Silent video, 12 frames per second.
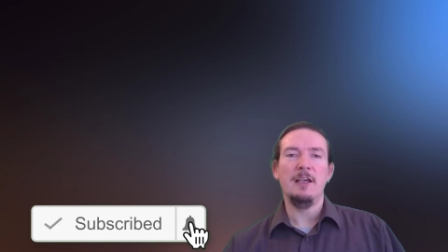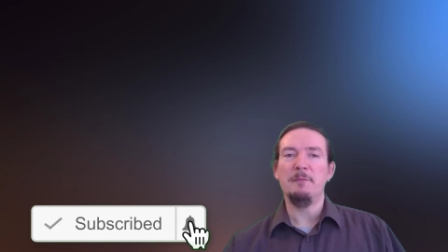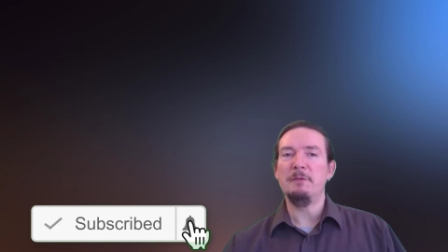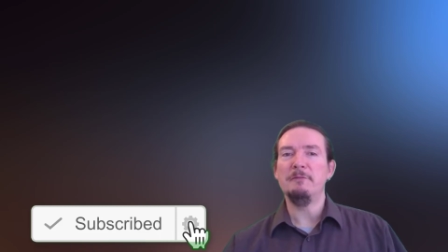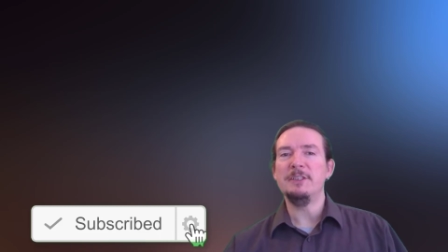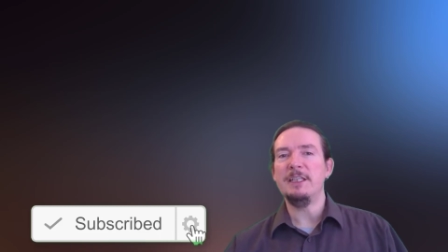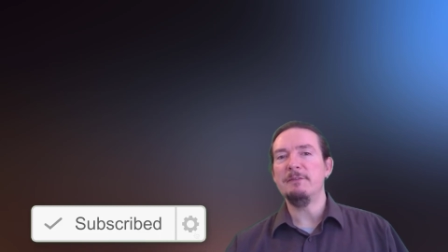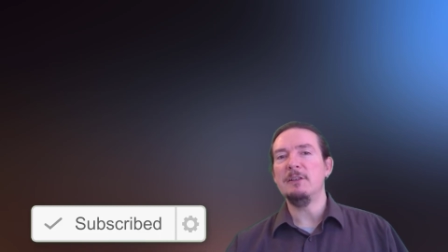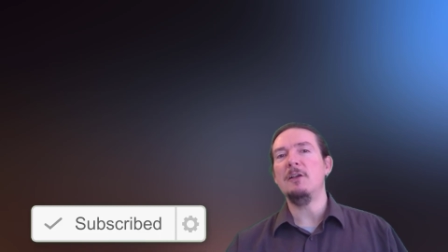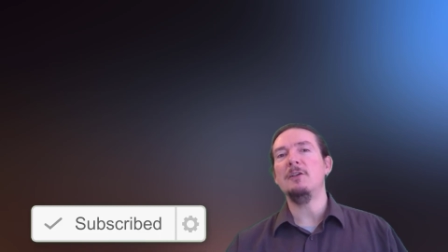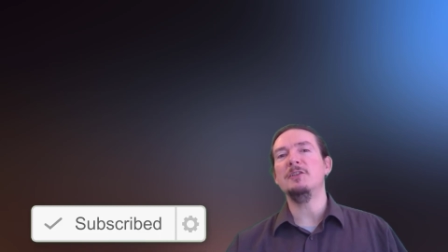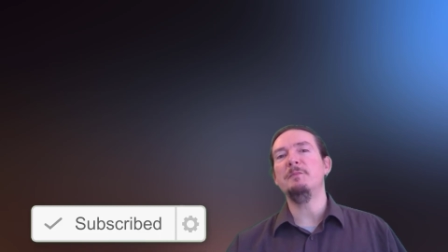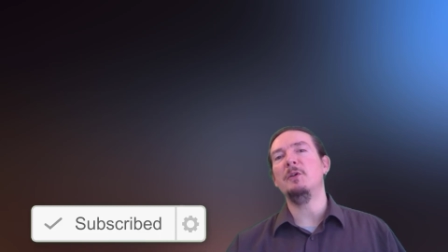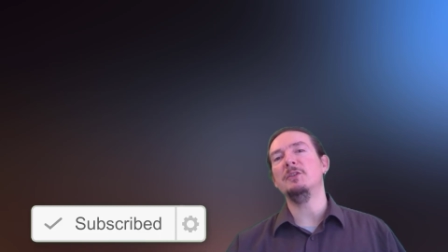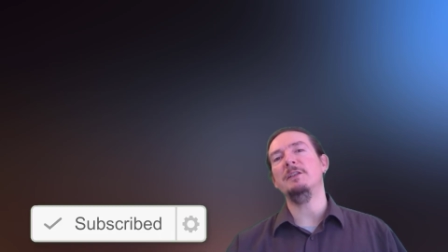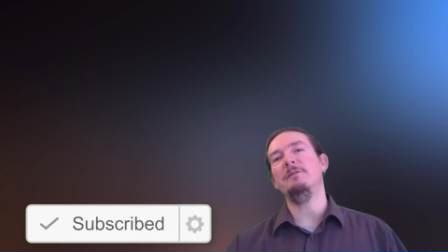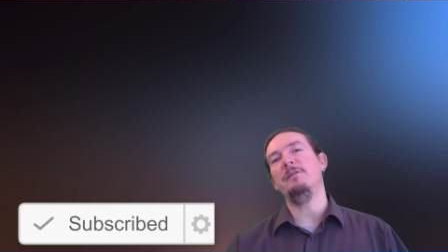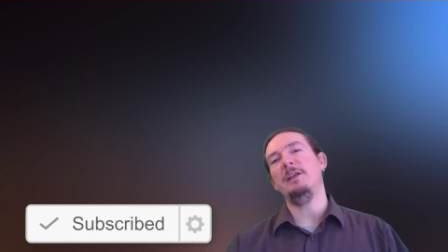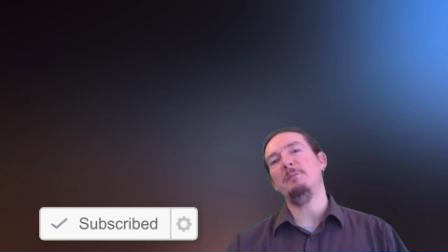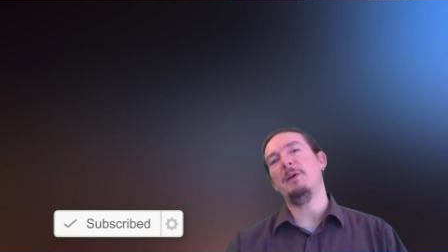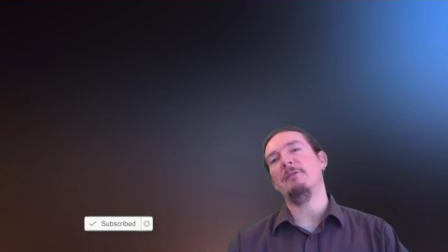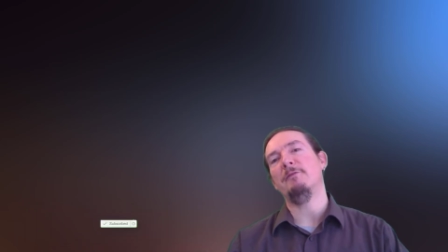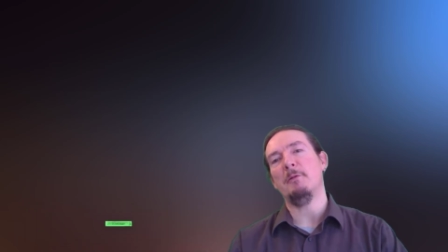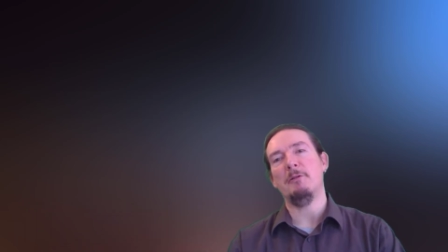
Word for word: I've been receiving lots of positive feedback from